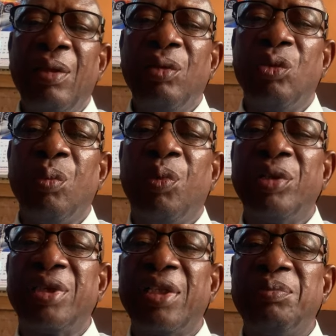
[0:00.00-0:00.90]
To
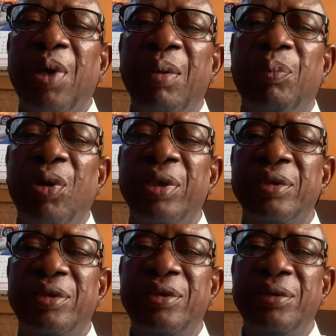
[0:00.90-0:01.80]
buttress my
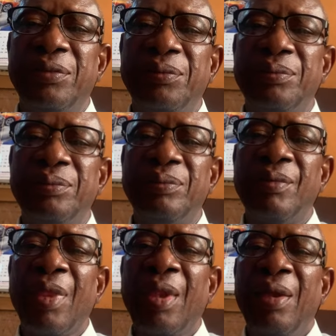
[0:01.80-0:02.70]
points,
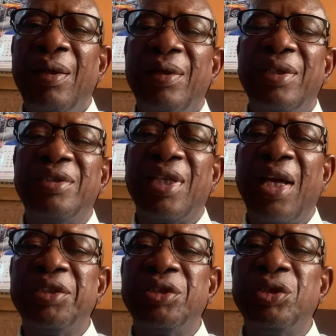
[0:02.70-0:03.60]

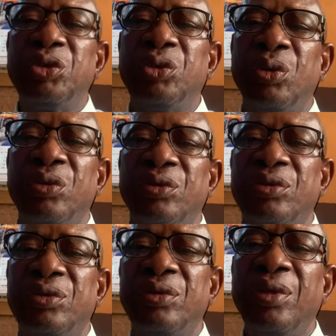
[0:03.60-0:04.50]
research
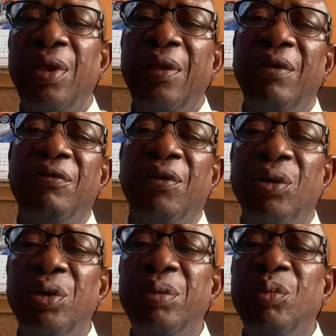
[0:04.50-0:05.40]
shows the
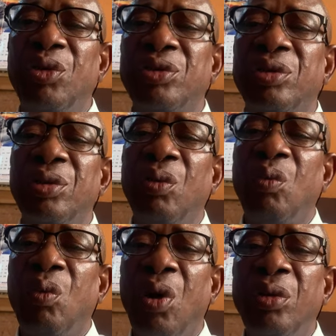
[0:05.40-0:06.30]
following most
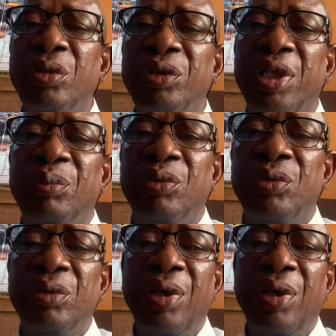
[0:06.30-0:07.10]
world-notable